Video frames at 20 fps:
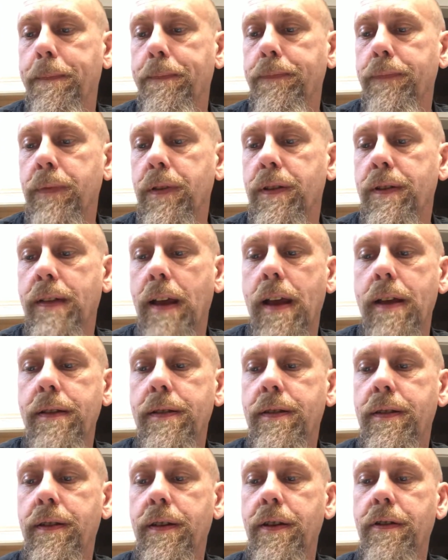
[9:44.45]

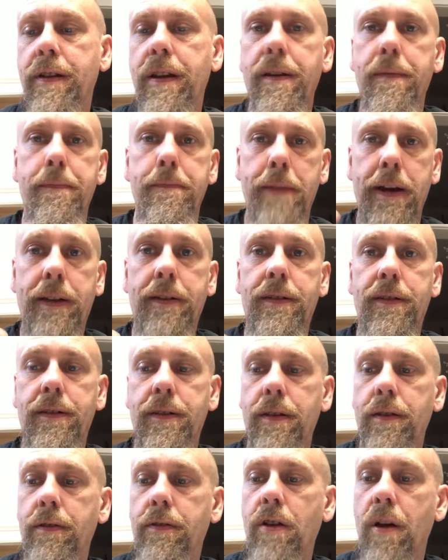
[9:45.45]
scents, you can
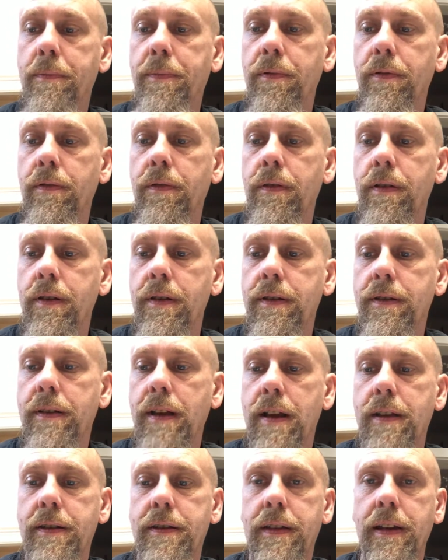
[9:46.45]
mix a couple
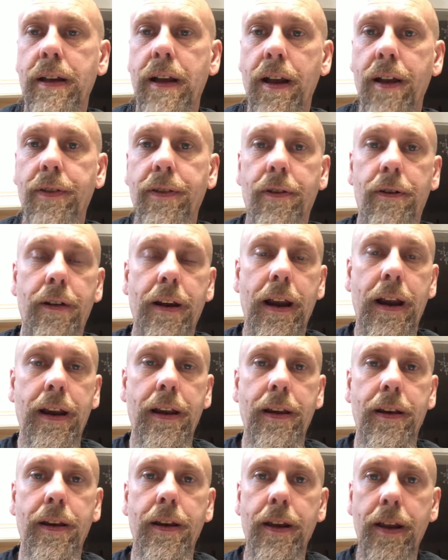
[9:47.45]
scents together
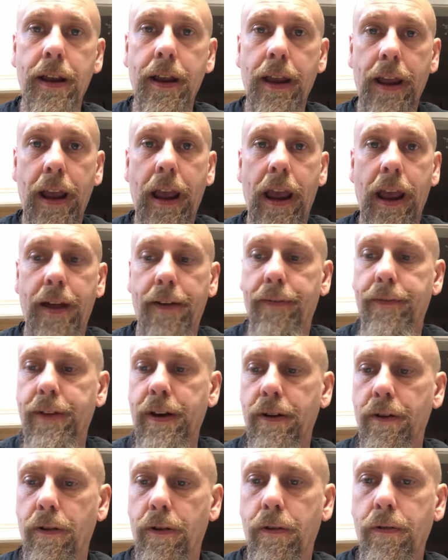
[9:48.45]
and have,
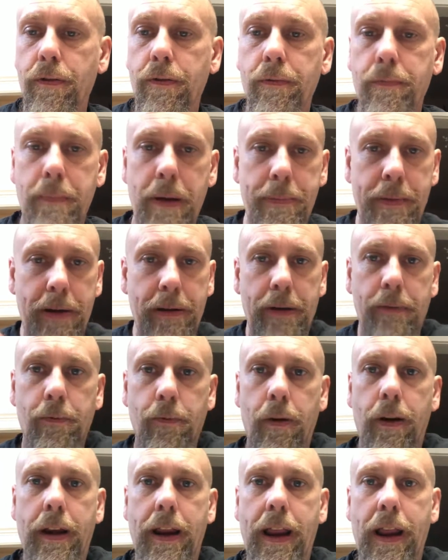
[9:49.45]
maybe
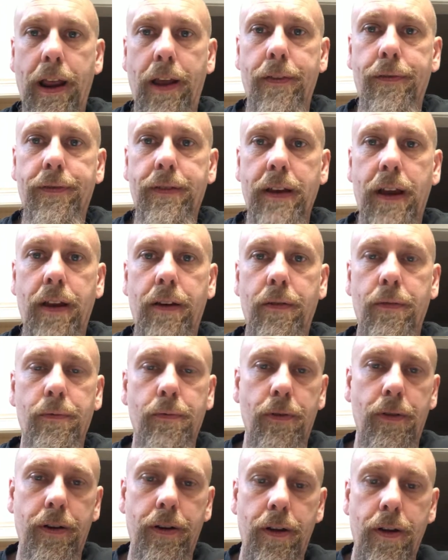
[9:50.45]
1/2
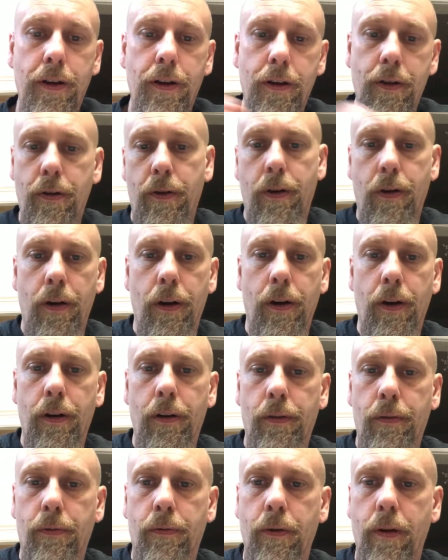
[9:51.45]
sandalwood,
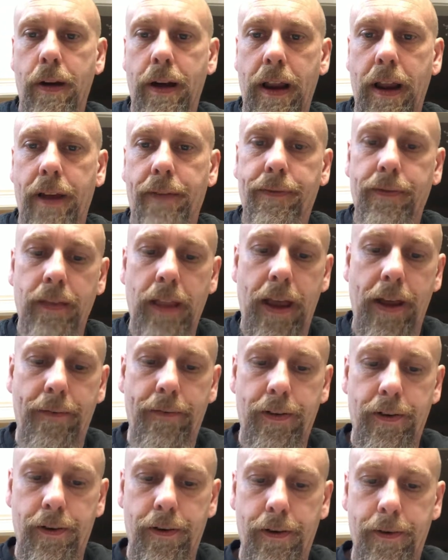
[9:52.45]
1/2
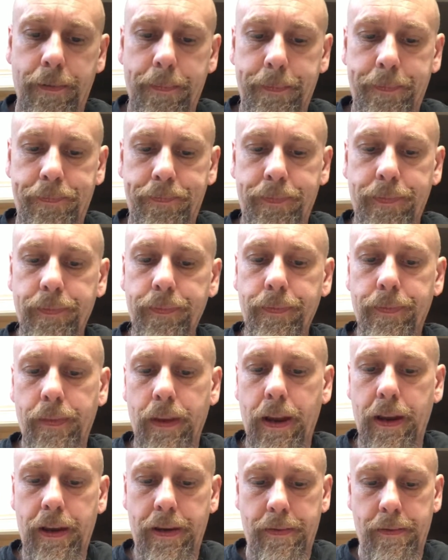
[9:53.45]
lavender.
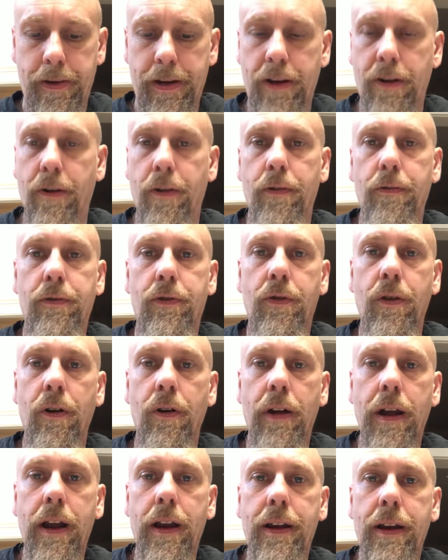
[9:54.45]
Go
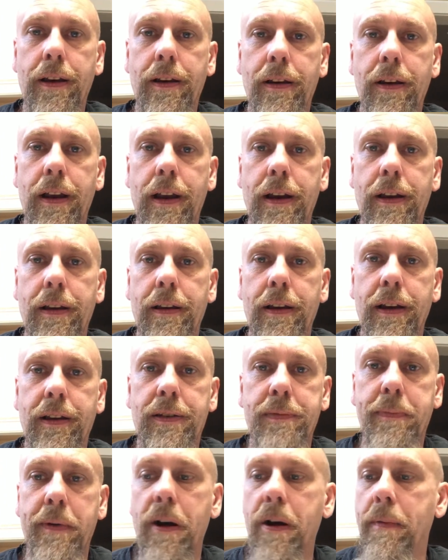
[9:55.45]
ahead and
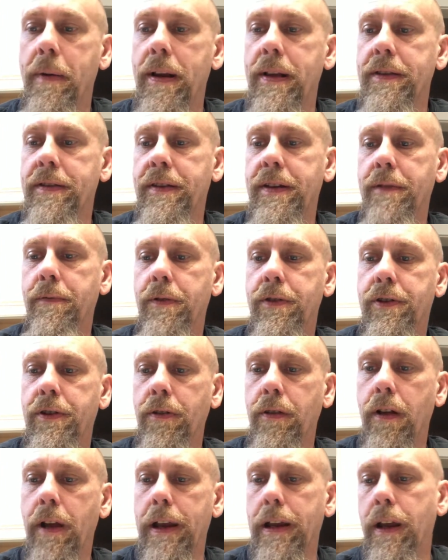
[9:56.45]
experiment and see what you
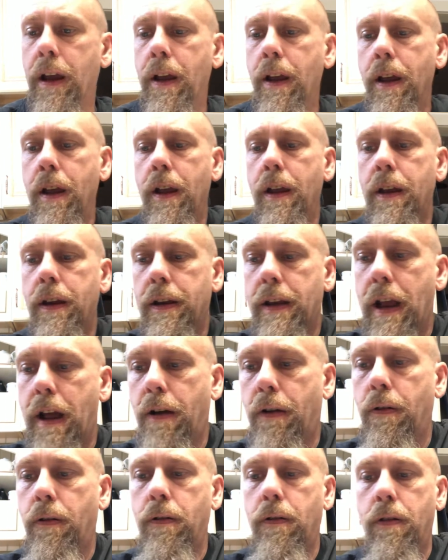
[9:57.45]
like. Now,